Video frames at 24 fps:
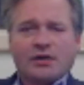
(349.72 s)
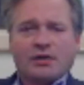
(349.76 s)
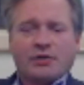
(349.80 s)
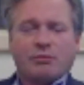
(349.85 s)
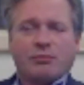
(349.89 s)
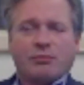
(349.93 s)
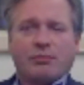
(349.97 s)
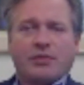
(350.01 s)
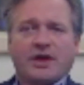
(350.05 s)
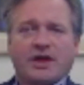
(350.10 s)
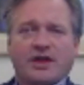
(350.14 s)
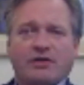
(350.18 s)

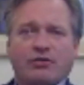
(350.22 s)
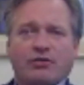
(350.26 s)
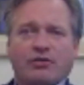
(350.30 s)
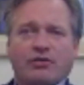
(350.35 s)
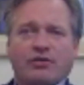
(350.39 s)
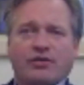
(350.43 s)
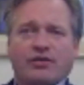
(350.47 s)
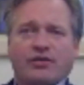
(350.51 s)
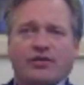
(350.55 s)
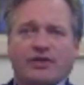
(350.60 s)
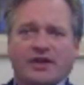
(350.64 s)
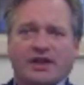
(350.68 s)
But
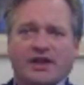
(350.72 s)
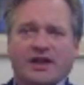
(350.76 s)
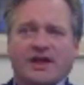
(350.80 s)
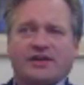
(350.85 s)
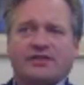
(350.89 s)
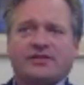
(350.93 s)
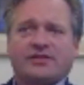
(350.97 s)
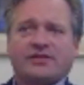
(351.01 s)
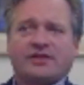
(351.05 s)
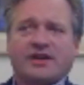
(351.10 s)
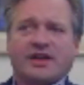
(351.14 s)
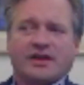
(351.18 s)
the
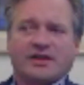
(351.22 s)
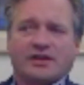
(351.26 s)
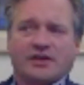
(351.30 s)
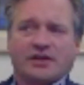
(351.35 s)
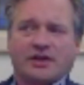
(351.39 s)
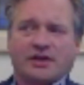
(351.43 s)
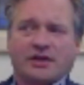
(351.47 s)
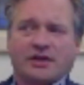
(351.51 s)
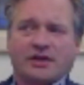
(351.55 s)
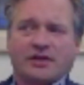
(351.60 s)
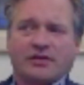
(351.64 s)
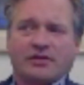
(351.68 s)
lesson I
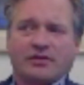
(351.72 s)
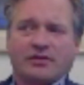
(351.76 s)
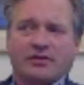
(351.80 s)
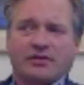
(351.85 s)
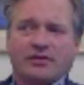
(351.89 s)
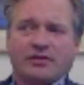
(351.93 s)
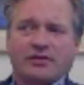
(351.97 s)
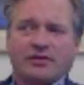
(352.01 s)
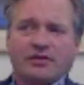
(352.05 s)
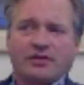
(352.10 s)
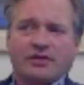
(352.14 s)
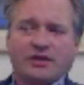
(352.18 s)
learned
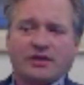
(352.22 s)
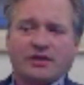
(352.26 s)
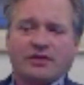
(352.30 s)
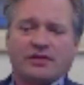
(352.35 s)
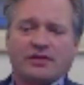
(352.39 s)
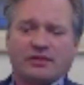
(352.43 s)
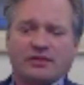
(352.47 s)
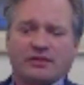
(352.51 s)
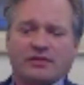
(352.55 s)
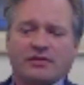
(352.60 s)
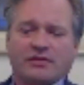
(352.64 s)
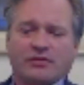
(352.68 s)

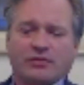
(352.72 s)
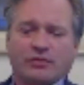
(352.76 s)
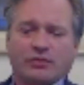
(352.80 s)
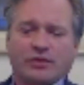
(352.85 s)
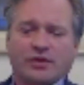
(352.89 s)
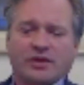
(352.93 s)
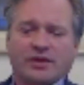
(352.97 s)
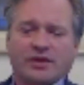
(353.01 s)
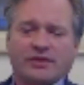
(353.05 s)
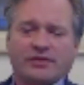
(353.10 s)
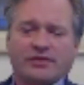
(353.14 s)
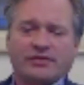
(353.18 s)

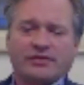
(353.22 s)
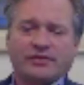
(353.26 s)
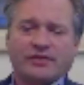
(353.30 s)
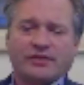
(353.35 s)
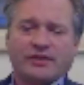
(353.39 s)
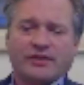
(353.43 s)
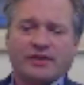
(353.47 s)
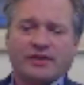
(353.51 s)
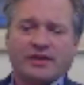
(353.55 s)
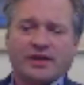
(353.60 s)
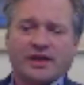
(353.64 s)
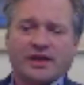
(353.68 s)
was
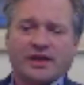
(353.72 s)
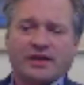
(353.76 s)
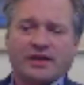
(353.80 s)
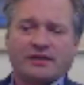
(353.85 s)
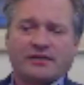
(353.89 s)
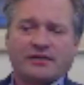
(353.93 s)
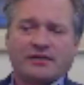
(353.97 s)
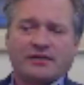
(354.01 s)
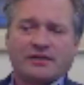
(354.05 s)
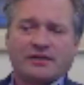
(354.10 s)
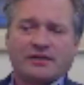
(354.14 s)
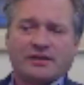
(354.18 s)
that
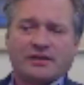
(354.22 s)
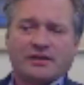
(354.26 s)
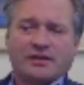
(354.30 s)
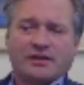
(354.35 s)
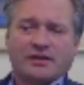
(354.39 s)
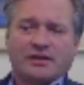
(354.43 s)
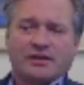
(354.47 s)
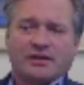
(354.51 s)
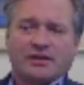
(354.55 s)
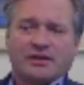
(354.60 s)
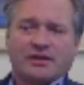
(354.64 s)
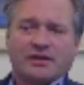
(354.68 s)

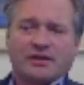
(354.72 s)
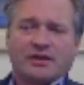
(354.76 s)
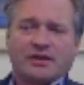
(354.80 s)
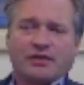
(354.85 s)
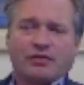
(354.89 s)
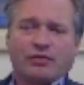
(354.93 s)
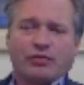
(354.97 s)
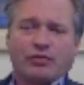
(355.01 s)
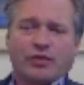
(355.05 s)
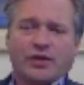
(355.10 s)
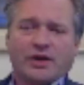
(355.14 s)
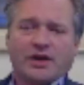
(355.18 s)

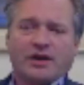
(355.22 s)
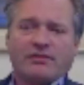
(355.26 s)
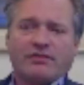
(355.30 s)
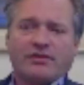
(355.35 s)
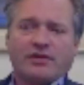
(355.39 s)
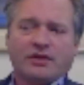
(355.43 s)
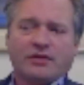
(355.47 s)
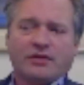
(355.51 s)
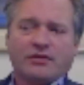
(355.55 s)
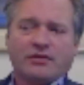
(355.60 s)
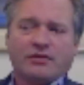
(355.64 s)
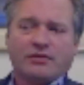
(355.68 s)

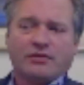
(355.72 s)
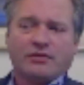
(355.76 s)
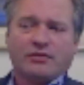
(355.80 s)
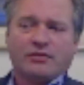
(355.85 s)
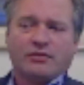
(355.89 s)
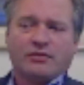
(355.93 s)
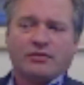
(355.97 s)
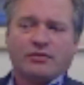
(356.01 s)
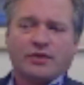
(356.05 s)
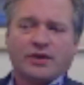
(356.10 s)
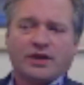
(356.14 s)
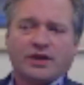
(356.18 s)
whenever
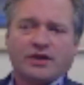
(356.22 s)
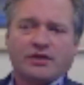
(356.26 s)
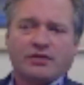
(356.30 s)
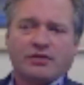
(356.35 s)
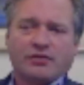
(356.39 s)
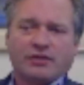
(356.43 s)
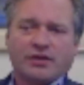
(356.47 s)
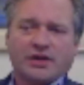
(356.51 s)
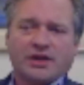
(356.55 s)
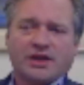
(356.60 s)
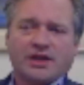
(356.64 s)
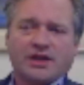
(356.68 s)
we
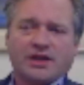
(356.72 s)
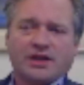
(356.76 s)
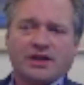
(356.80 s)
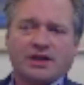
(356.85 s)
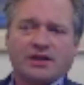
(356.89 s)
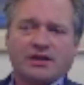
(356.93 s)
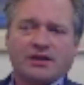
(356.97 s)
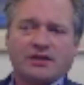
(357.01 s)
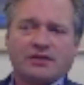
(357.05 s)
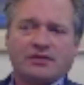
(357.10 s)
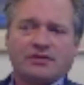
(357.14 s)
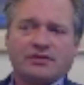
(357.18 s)

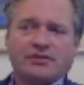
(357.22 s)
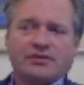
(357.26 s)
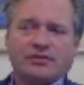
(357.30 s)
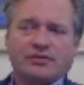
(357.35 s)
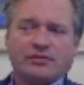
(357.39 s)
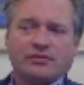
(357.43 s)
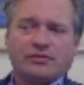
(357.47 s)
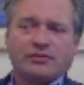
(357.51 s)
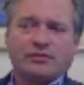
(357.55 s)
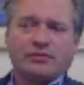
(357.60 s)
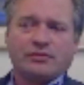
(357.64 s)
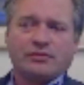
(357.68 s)
agree
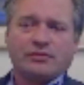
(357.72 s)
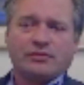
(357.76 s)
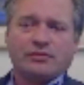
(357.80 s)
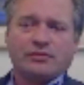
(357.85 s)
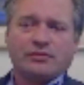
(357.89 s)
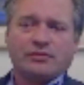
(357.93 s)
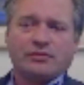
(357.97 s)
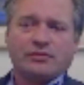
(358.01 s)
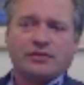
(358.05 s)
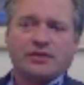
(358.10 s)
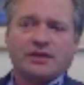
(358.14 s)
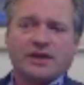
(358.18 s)
to
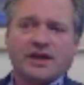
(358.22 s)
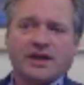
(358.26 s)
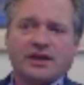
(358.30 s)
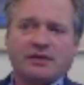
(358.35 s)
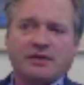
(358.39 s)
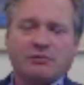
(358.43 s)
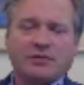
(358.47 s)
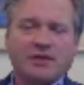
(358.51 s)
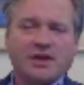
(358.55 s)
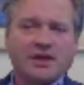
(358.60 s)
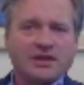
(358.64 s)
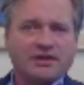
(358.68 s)

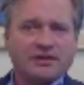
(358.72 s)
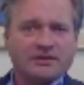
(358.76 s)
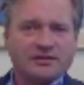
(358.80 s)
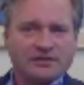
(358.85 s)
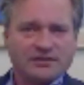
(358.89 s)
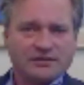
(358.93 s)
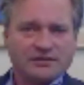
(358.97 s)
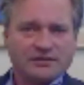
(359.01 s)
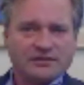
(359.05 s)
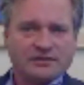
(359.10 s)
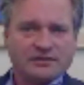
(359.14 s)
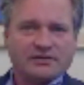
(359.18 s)

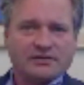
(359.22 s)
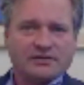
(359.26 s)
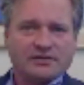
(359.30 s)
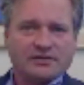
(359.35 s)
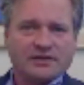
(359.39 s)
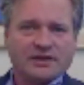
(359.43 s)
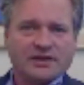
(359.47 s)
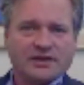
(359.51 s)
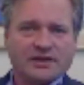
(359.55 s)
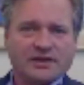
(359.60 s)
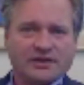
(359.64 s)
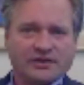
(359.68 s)
admit
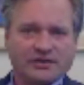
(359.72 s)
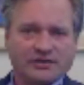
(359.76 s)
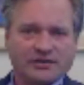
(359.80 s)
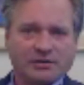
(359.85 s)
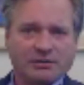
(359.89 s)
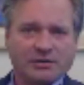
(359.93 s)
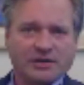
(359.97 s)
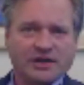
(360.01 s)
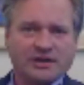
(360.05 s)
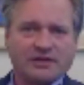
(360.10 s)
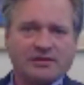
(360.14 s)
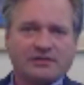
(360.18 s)
an
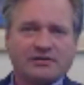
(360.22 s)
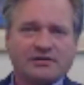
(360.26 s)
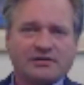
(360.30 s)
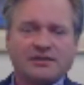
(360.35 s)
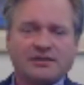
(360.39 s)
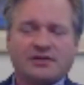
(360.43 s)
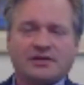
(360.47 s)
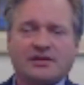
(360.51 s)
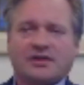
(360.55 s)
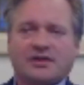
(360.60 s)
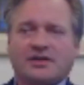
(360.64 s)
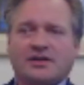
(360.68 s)
exhibit,
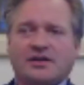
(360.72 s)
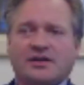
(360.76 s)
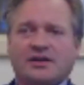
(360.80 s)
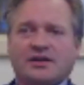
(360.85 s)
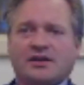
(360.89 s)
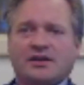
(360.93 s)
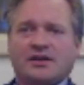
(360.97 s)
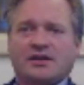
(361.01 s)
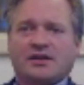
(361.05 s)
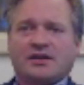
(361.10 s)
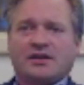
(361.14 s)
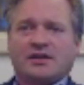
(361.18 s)

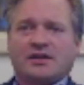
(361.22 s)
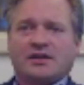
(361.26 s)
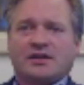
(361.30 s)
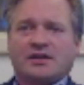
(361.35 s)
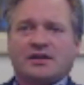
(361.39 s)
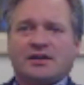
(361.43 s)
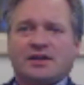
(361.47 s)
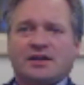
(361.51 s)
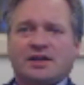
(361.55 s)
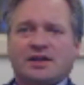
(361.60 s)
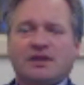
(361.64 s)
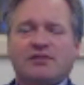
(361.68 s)

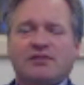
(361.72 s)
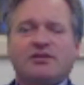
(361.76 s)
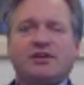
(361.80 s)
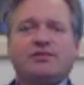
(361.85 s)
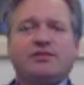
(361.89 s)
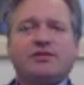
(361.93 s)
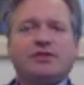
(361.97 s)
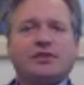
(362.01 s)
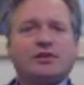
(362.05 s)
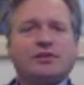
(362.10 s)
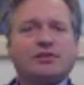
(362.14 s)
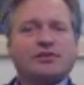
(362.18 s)

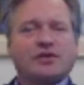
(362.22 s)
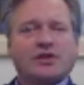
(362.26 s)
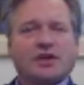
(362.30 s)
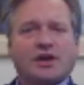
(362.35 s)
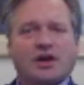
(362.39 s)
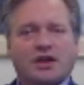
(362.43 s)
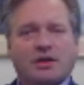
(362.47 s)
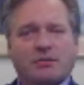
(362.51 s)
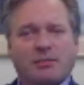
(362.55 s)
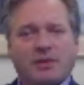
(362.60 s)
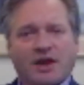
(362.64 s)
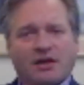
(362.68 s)
even if you don't
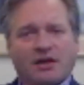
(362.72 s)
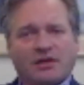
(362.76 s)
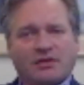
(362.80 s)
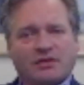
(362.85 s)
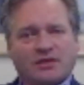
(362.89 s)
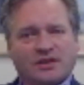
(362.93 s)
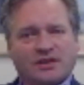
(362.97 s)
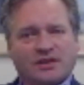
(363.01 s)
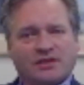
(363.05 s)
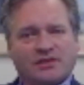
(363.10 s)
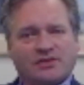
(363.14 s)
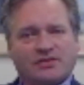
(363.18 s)
talk
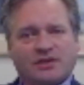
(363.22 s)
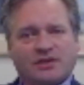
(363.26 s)
about the